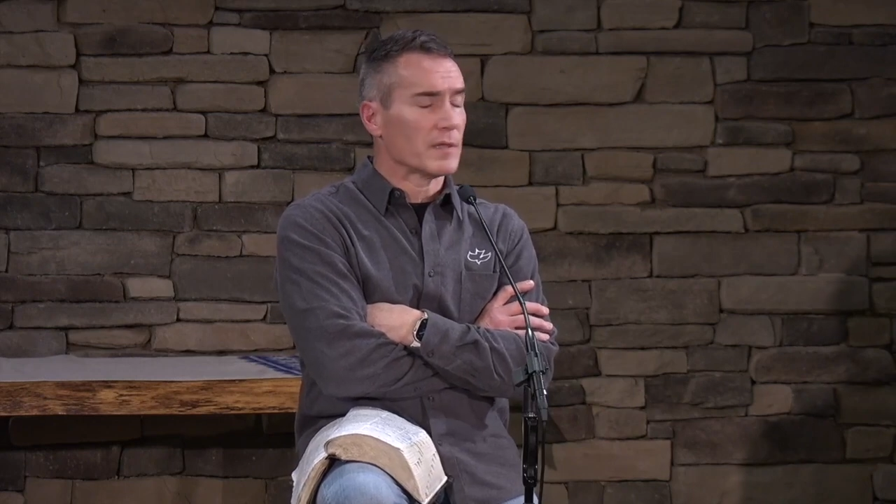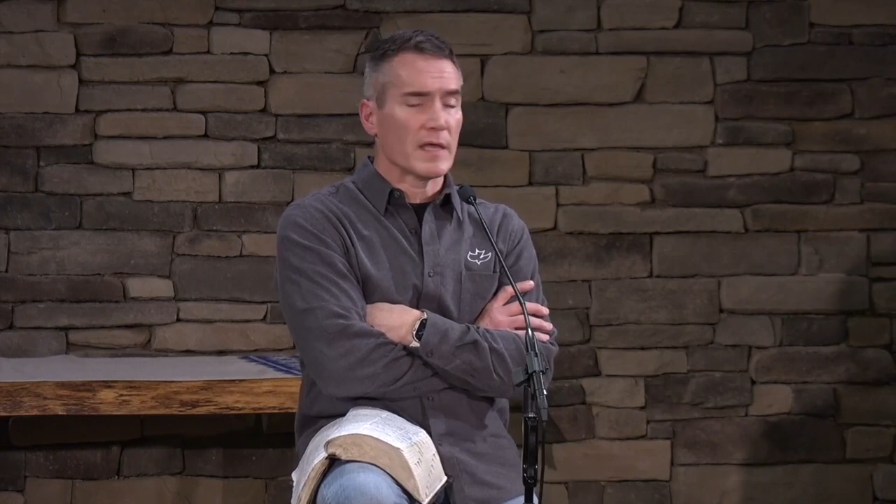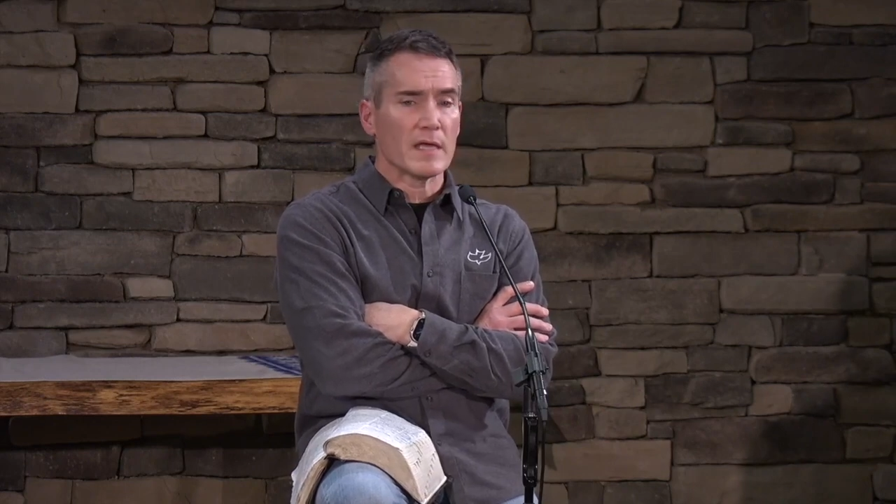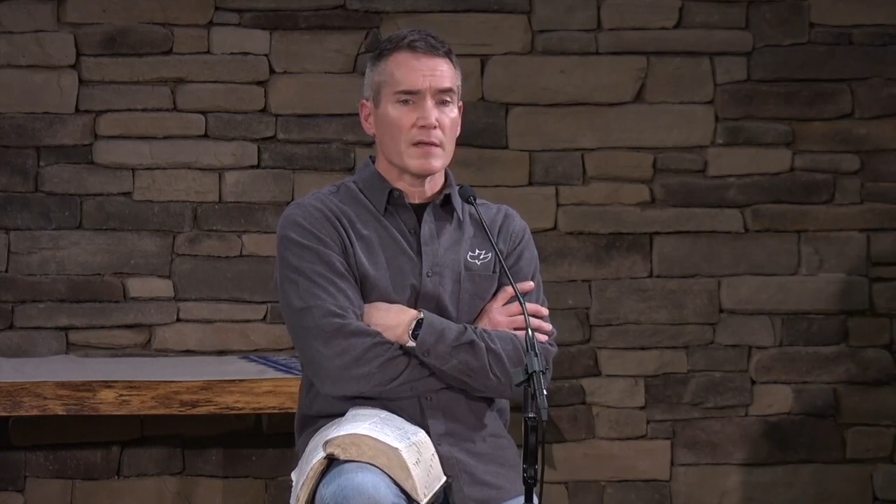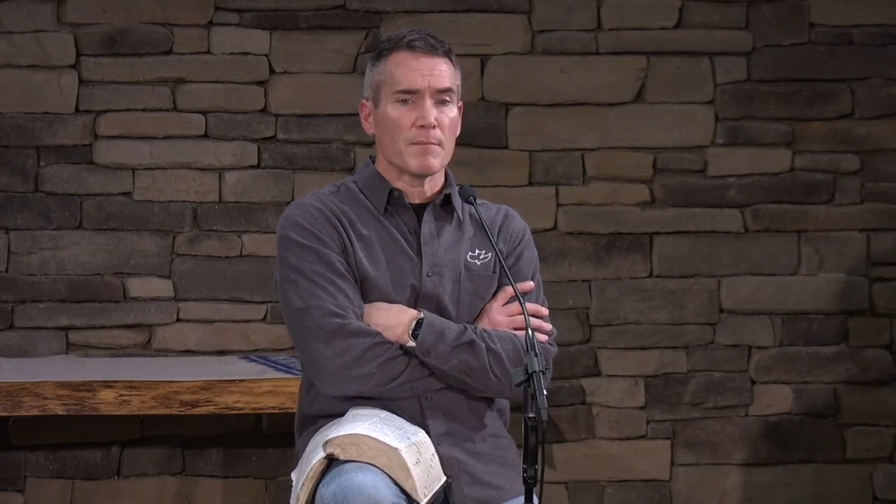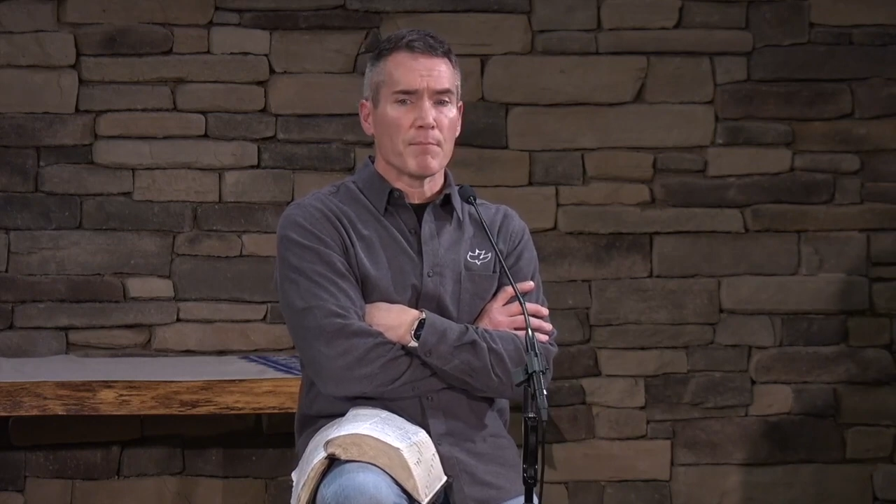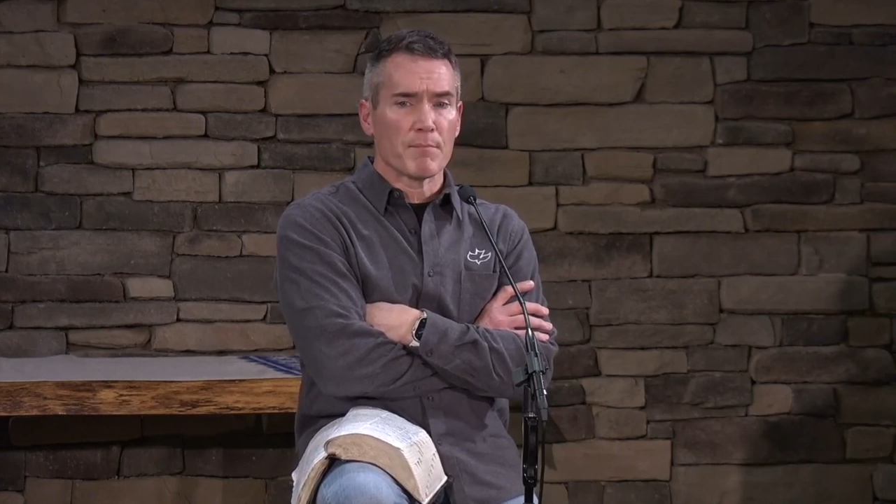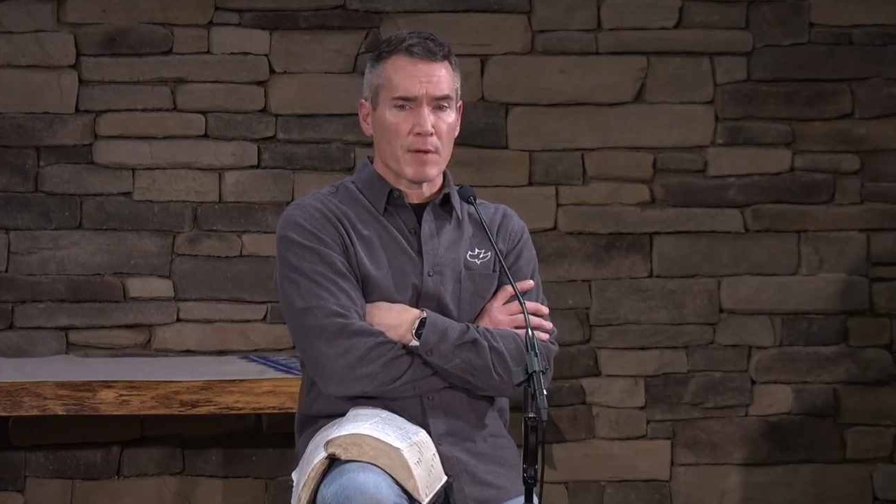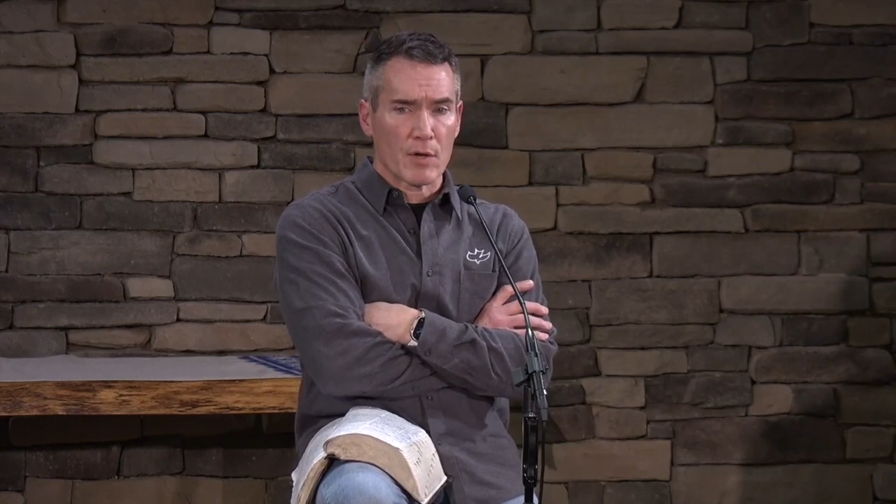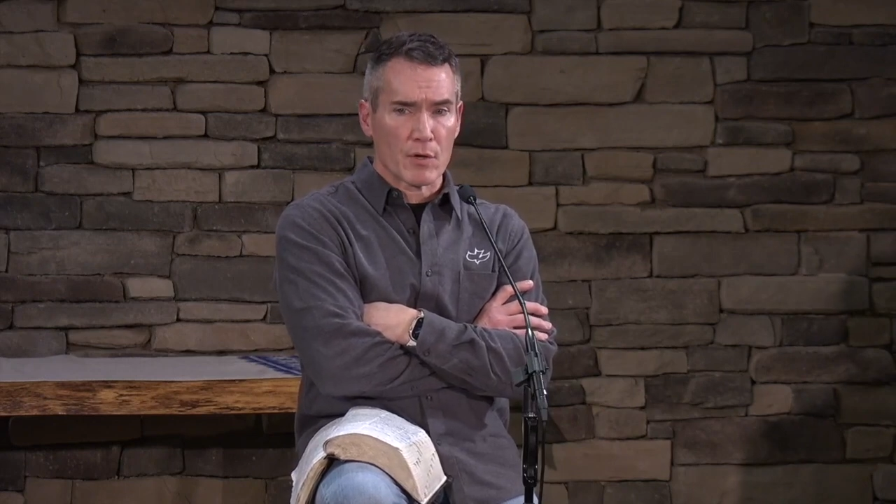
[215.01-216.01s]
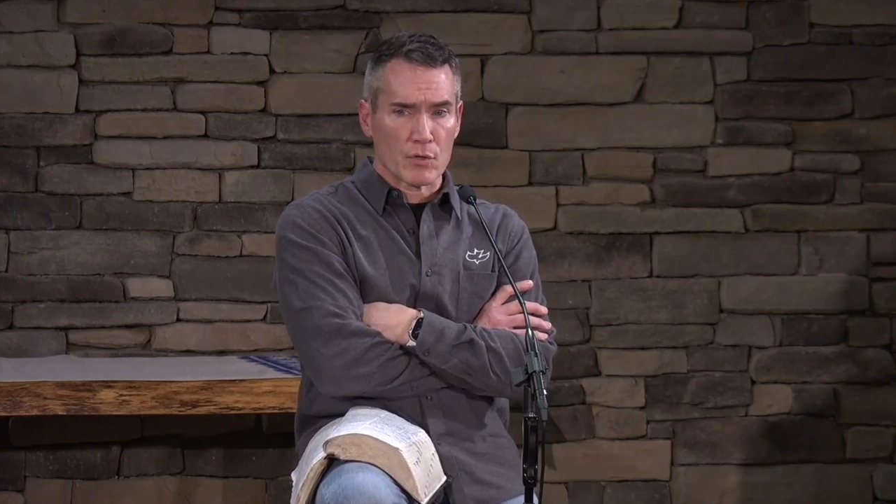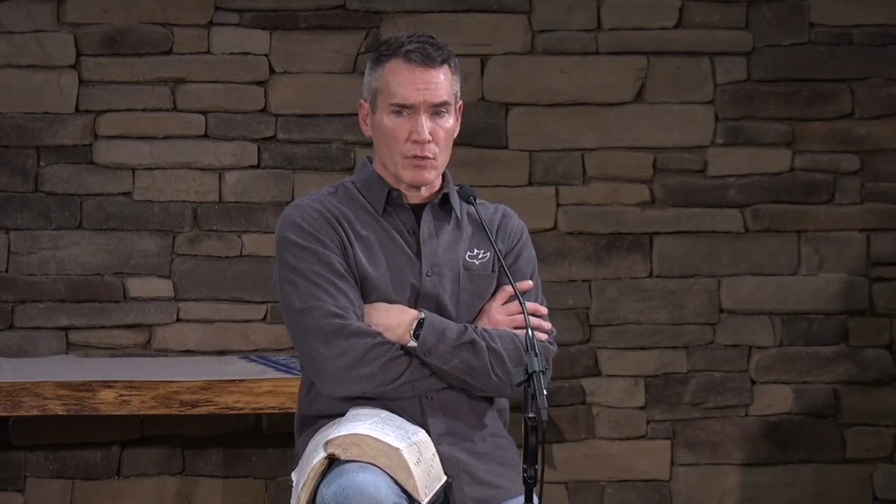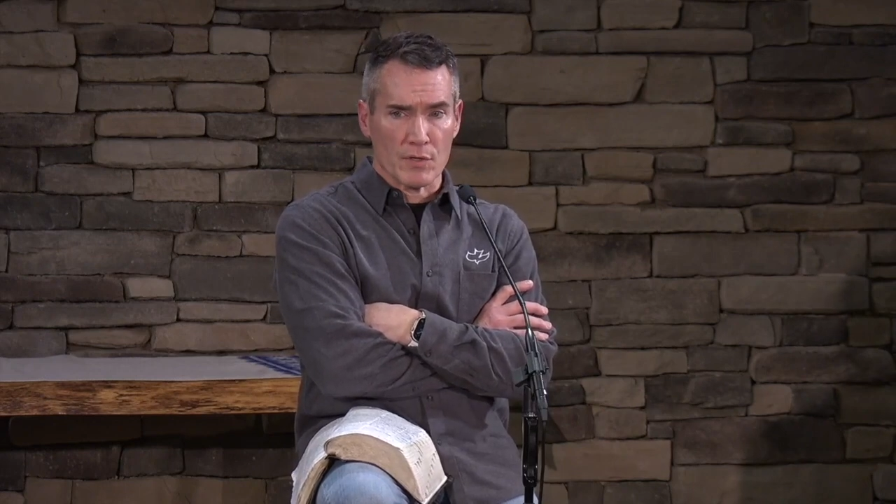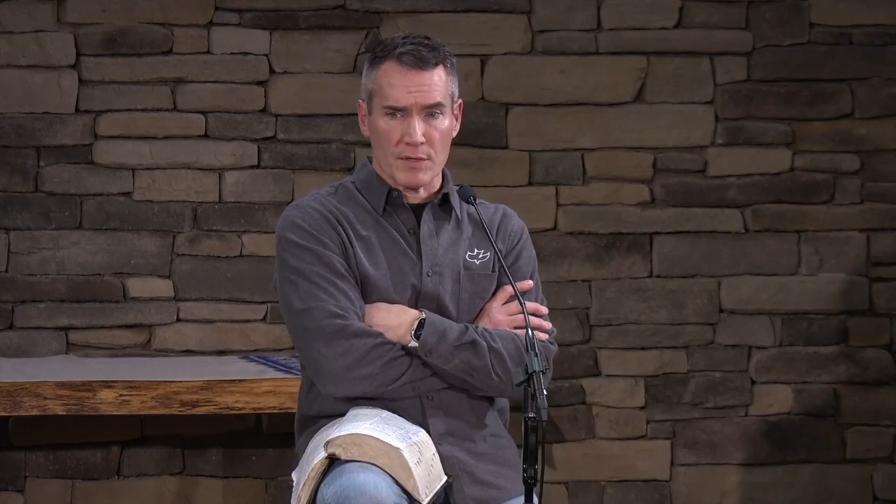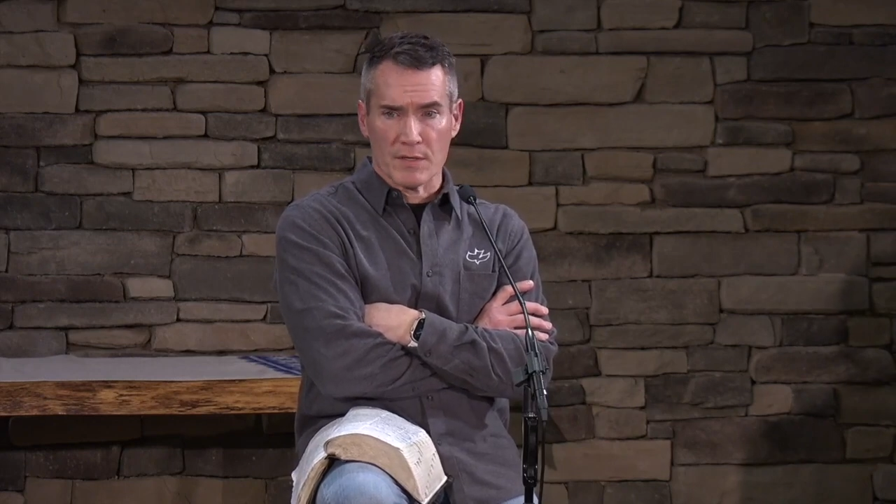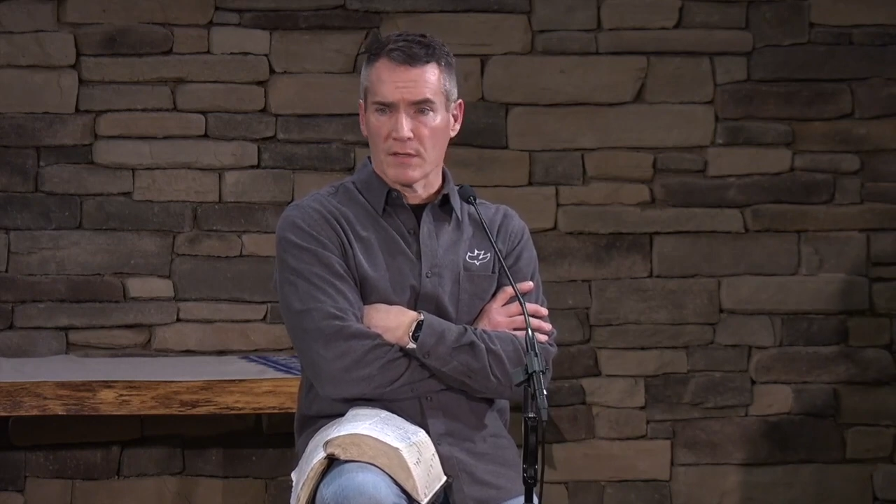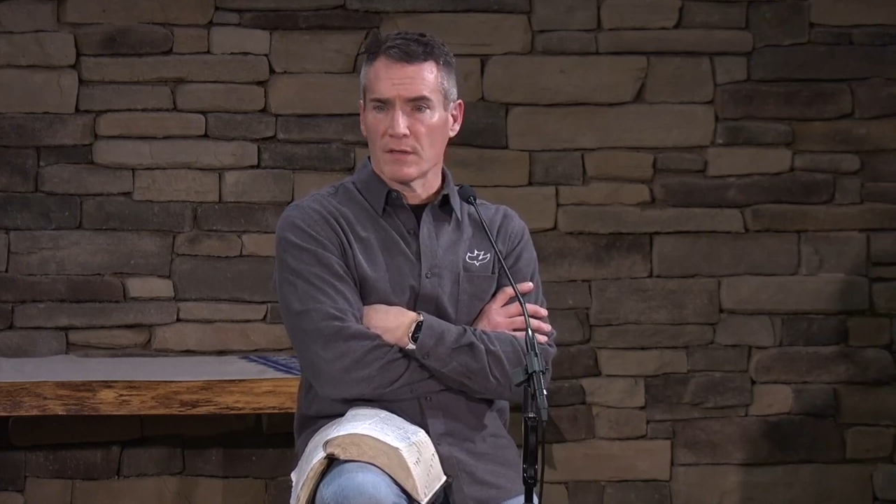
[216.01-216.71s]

Planned Parenthood.